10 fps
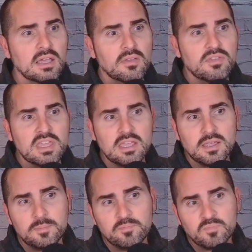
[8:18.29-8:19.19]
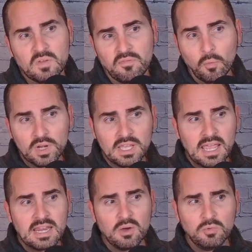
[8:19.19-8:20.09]
The
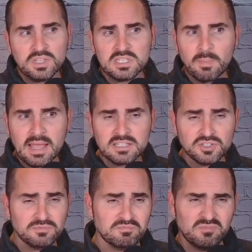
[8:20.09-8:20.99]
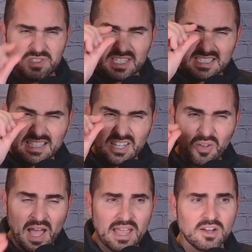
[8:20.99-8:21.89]
4080 only spikes just a little
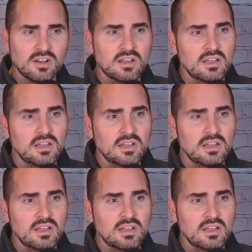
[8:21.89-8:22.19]
higher.